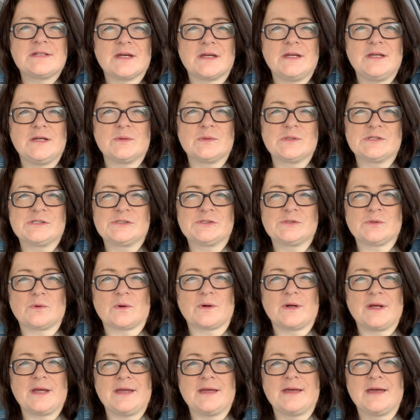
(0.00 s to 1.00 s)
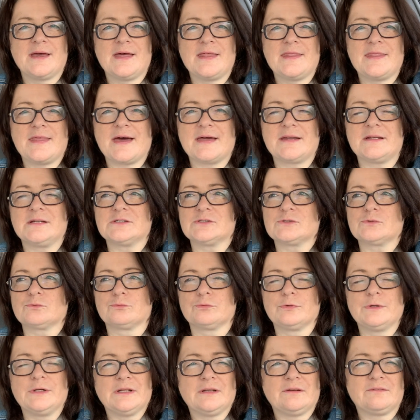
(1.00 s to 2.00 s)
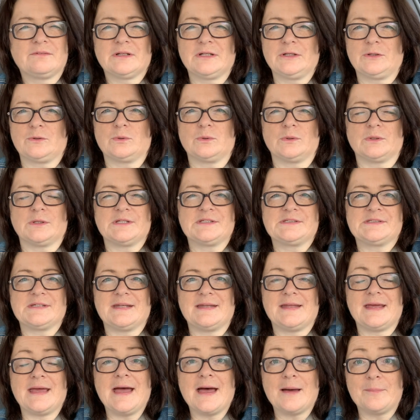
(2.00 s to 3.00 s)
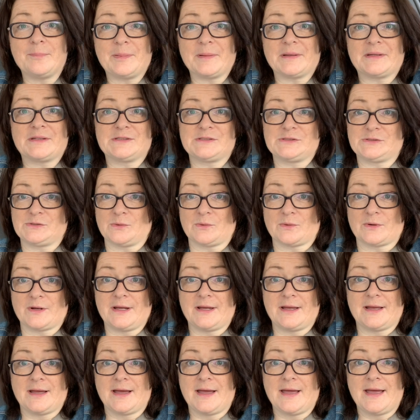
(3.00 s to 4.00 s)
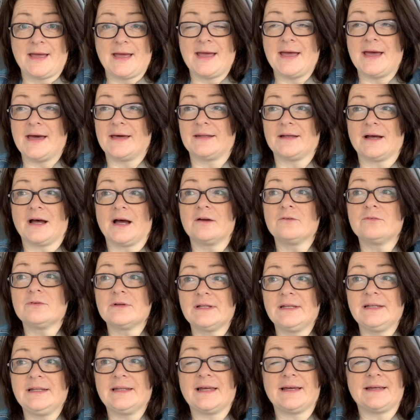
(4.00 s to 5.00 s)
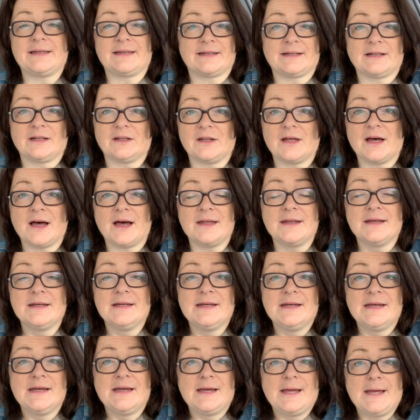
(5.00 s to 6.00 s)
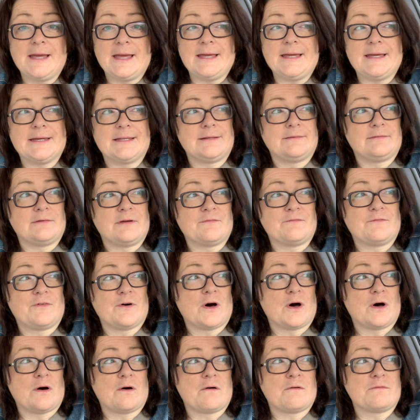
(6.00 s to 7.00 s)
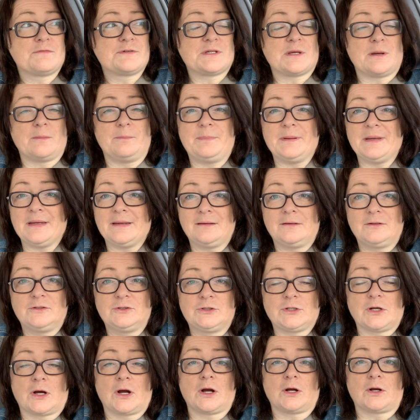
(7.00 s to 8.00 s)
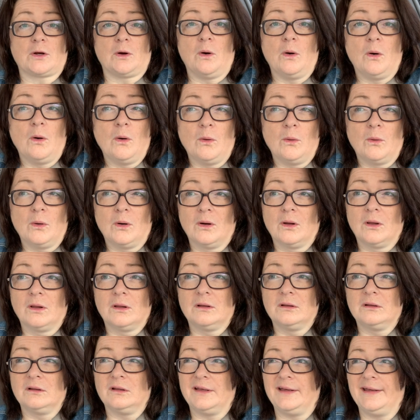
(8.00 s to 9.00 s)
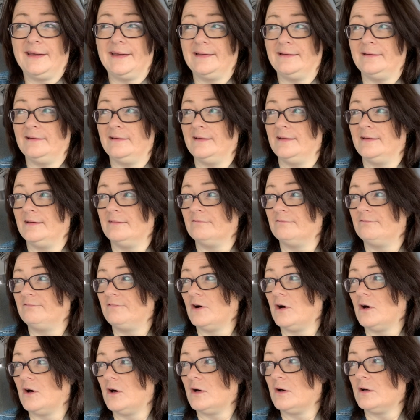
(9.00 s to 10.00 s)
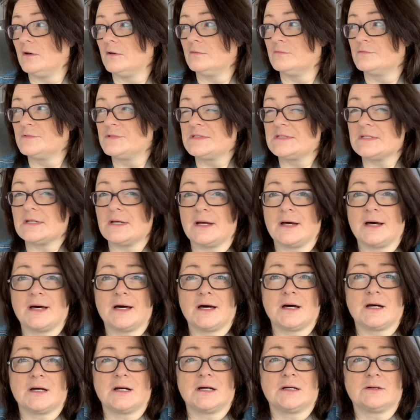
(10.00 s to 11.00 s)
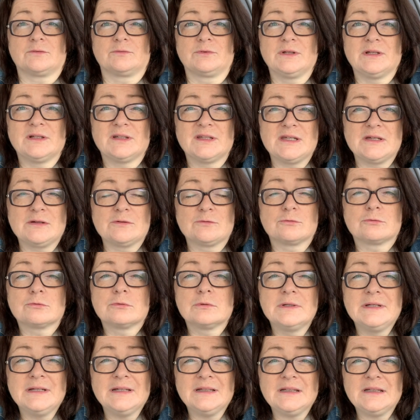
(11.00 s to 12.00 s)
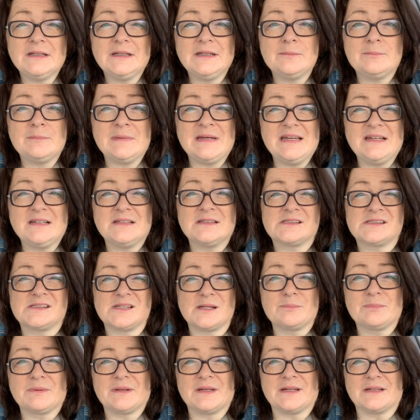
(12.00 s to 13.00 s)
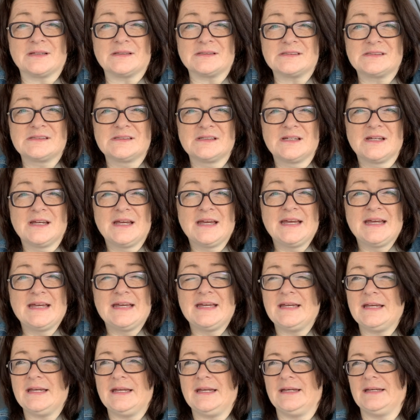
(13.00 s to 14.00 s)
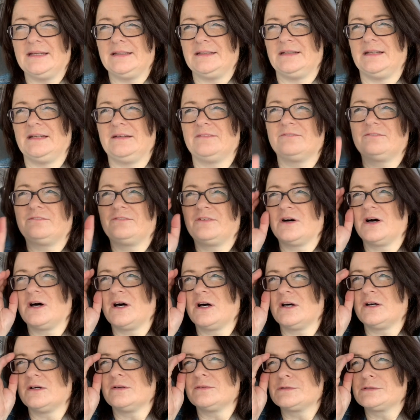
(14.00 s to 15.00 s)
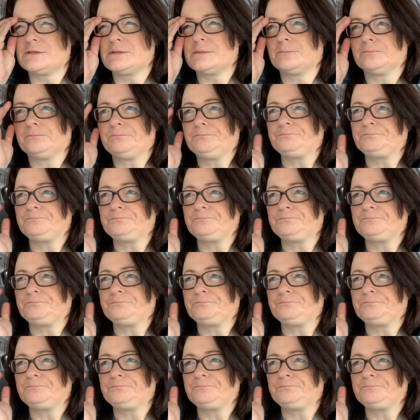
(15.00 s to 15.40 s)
tell you a story that is really, really cool. It's an epic story, and I really like it a lot. It involves a big dark hole. It involves really, really mean siblings. It involves,